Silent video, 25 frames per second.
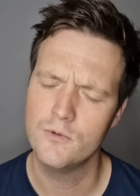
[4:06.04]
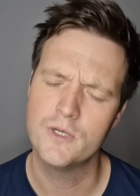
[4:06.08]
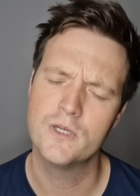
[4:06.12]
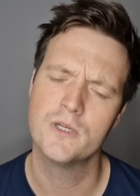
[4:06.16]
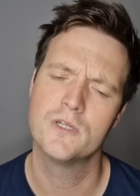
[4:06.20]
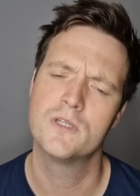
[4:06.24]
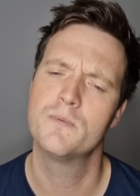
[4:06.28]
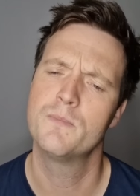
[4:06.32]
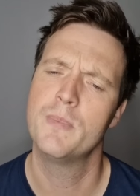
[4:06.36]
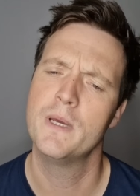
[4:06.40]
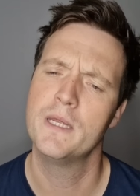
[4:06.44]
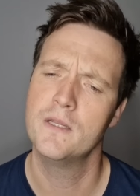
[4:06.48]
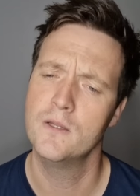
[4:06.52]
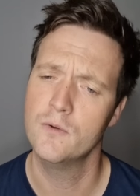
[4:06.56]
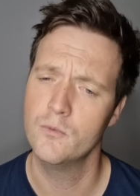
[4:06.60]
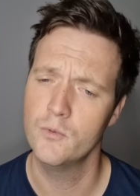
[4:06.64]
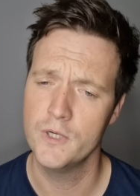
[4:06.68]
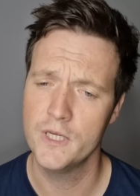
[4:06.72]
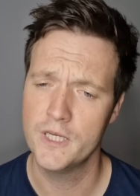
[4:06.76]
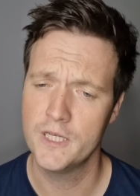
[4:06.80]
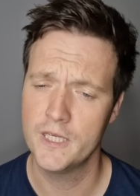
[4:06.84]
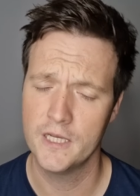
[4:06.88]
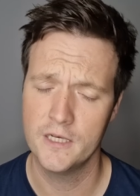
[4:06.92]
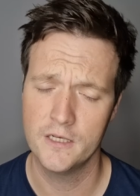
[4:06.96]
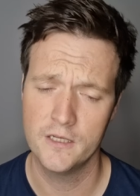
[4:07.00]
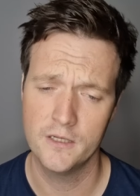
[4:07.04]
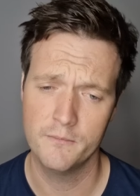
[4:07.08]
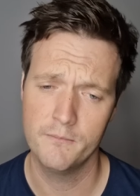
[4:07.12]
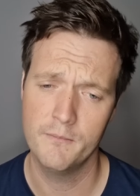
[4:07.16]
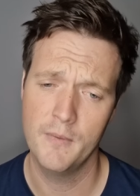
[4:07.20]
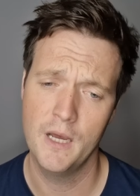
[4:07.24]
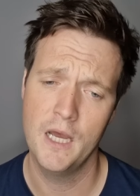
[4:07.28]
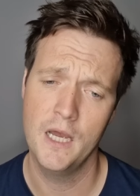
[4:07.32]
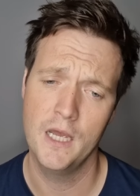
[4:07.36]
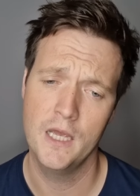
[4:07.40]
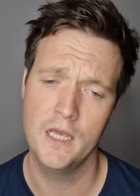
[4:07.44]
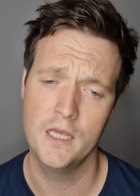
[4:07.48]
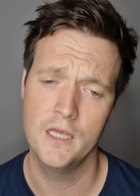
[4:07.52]
We could spend the weekend at
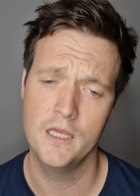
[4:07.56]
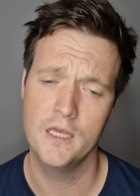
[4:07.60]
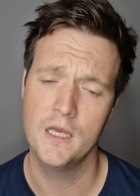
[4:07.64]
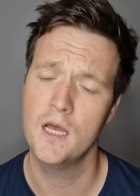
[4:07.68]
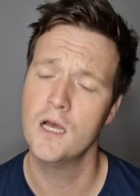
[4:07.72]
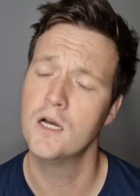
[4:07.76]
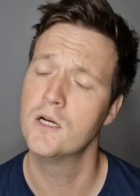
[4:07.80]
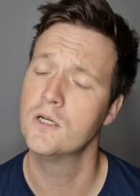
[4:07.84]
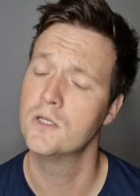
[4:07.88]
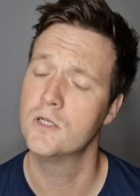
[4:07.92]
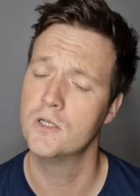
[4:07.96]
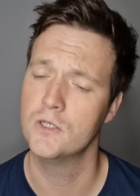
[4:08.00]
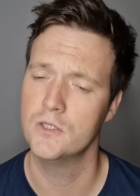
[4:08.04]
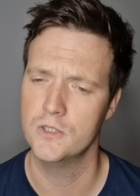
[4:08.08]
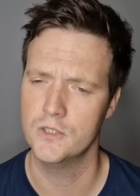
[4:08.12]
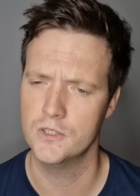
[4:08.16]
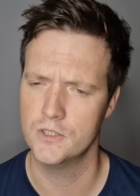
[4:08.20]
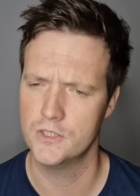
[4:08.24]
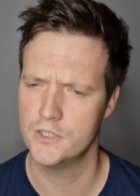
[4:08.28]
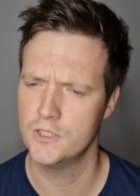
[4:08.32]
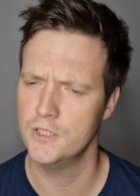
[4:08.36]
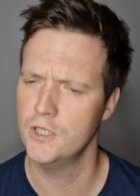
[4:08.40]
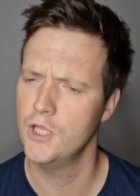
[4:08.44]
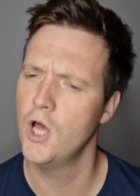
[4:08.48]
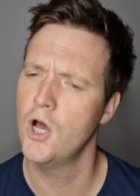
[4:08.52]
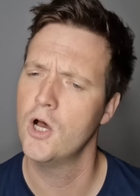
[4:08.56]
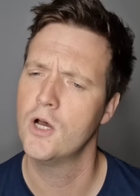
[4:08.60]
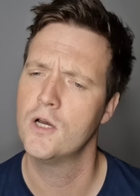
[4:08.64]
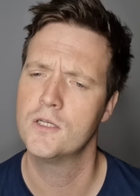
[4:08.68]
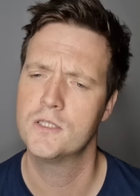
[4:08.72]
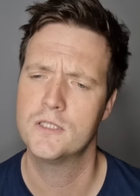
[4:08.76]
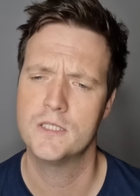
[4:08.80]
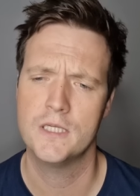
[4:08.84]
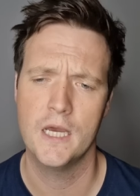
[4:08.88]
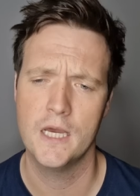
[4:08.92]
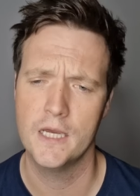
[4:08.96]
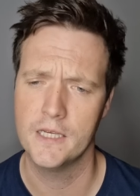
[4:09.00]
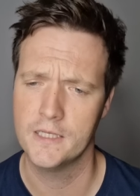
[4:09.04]
my uncle's
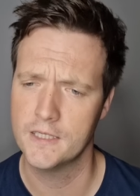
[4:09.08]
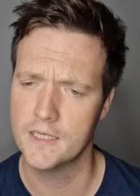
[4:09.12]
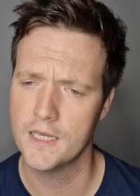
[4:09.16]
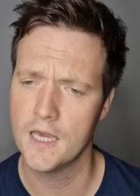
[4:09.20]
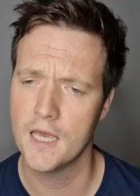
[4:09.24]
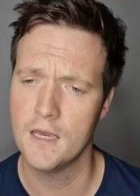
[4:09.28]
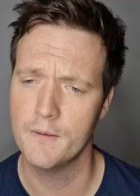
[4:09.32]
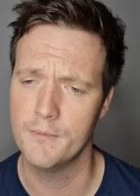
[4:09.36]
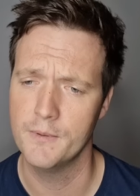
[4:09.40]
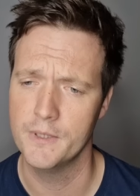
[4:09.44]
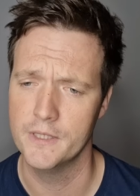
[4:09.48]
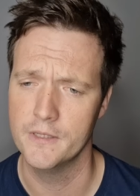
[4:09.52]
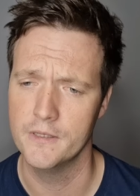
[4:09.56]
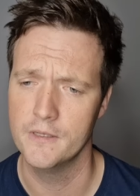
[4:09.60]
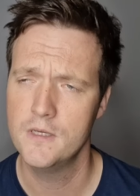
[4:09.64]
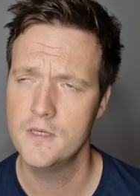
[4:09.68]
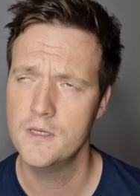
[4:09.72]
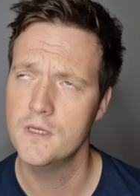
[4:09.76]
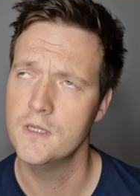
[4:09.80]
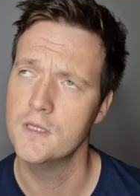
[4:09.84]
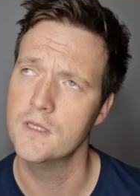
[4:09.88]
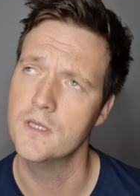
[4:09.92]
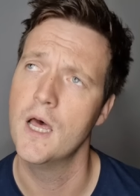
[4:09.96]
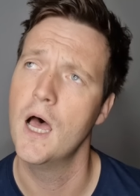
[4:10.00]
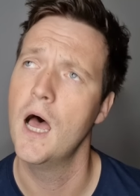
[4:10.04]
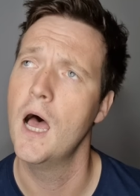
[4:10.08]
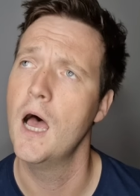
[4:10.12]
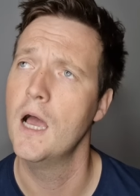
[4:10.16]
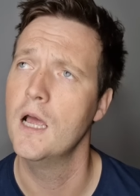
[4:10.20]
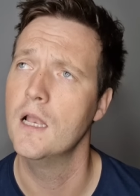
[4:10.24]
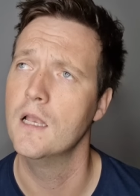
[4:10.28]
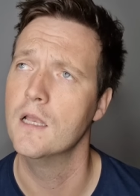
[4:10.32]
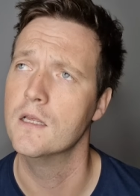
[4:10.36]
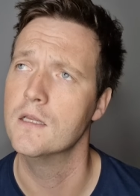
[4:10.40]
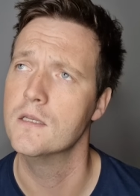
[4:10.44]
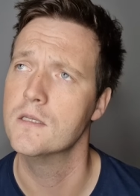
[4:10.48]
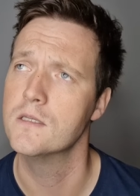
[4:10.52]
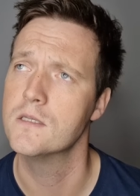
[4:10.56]
lochside cabin in the
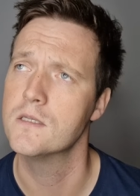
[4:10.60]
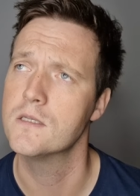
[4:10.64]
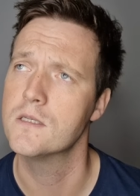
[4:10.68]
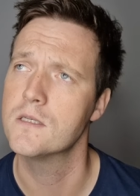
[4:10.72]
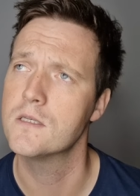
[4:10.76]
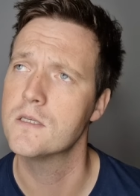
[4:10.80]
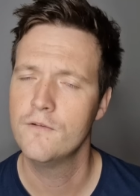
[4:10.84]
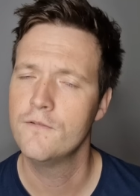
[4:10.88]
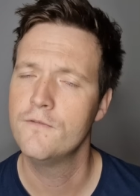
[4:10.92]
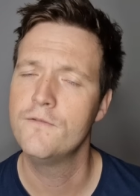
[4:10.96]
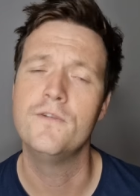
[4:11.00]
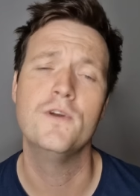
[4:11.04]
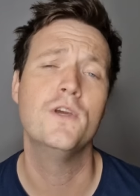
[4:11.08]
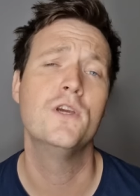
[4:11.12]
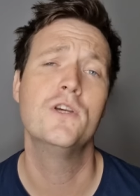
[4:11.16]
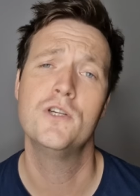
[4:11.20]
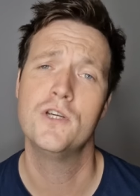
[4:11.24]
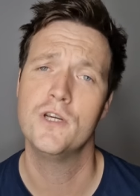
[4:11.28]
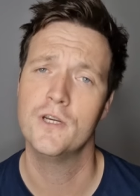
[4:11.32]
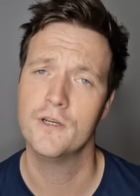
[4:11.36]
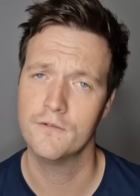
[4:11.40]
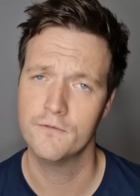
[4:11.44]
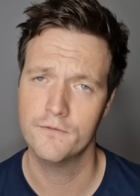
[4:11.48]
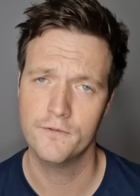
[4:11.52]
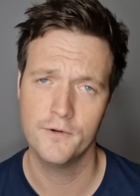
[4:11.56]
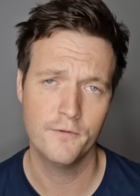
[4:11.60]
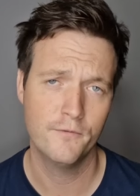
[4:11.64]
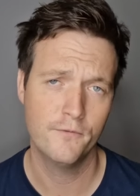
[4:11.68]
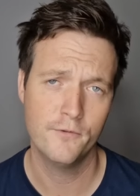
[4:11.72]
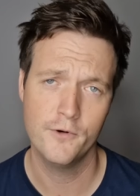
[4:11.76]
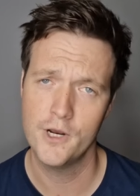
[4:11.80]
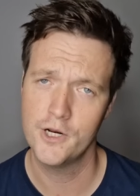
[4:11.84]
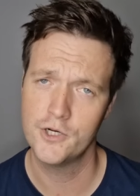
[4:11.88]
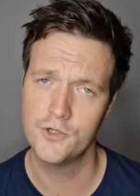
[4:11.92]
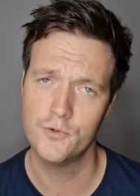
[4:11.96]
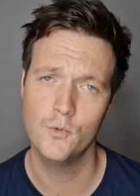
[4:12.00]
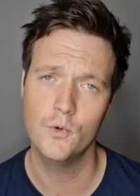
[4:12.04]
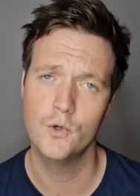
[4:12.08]
Highlands. Fishing for
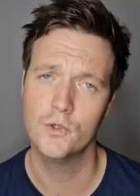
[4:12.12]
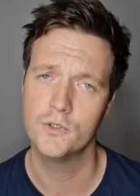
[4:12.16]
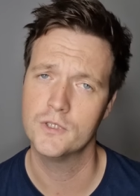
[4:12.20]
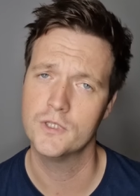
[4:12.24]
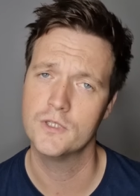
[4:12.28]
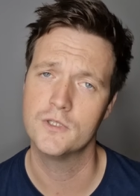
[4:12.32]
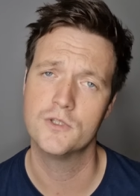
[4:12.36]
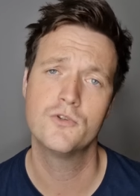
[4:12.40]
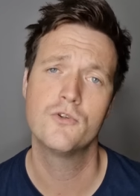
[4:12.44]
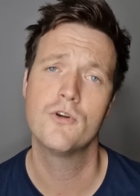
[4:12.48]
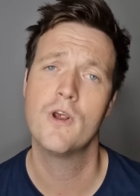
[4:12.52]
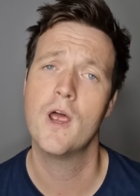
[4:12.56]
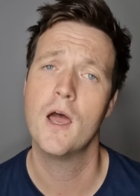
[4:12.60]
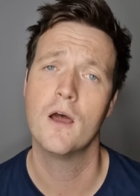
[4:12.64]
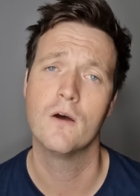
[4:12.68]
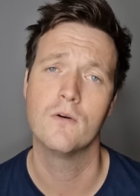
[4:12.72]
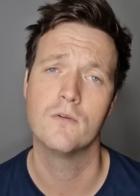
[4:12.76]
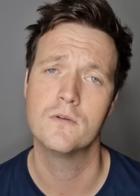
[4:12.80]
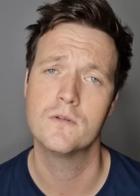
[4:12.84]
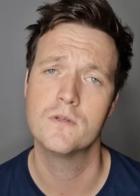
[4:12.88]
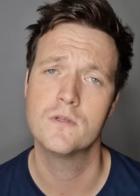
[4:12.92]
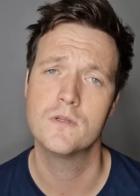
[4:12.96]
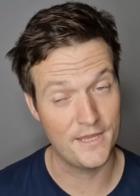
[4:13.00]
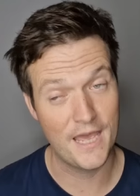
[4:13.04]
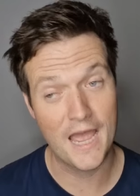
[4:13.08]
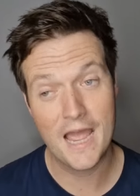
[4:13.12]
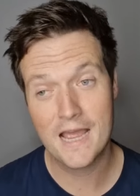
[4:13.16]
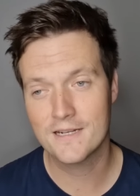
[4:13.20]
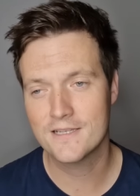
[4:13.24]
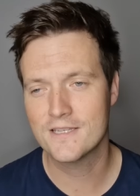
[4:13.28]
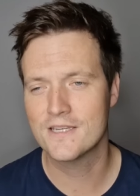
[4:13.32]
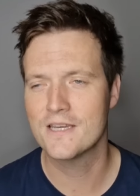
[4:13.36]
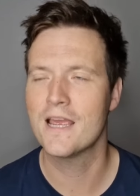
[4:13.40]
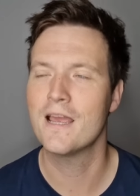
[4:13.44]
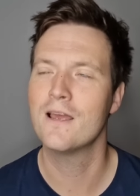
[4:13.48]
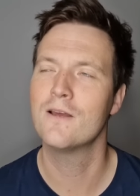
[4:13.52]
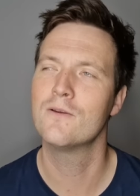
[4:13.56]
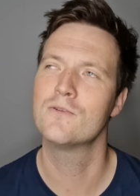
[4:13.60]
freshwater trout. That
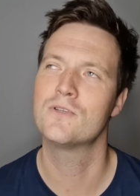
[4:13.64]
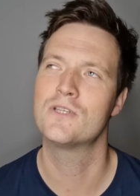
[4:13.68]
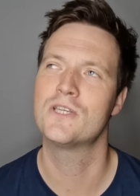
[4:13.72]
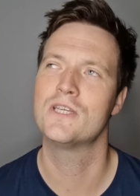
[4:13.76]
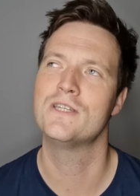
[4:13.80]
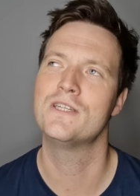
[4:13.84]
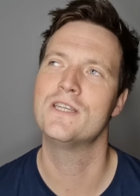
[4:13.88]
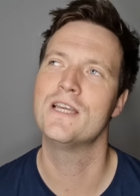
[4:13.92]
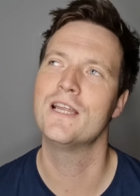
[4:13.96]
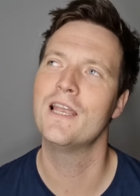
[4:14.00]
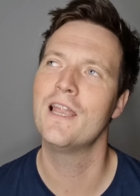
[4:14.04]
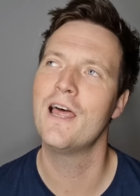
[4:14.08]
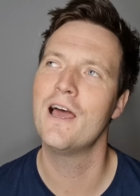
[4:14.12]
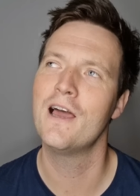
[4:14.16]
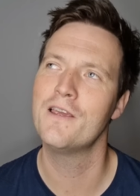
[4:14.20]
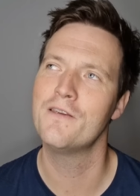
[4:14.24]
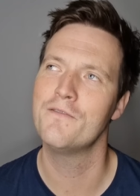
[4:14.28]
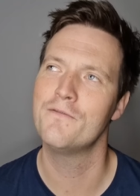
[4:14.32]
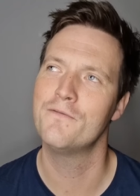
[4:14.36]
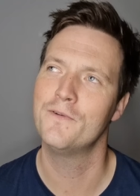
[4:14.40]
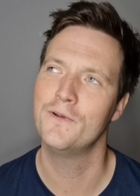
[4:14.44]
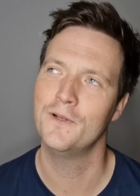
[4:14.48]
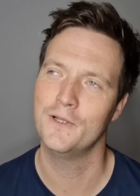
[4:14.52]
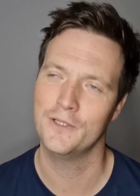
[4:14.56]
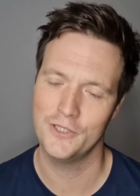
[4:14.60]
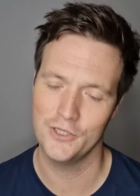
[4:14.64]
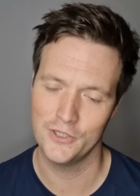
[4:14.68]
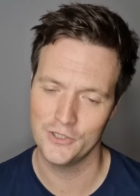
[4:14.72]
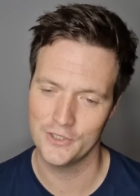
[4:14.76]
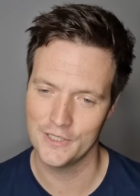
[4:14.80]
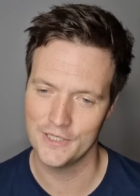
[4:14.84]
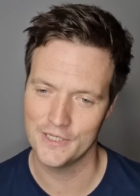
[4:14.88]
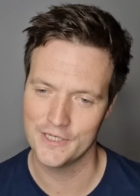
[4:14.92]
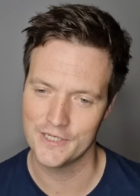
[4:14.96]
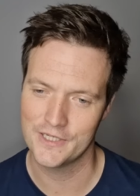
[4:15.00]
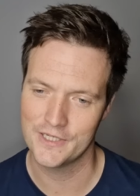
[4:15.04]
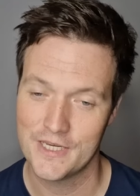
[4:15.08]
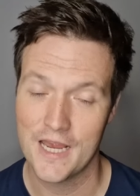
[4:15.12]
sounds delightful,
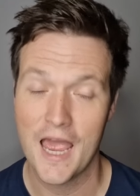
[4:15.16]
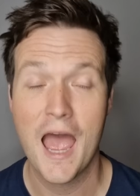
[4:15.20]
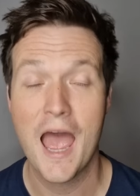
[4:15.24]
Douglas,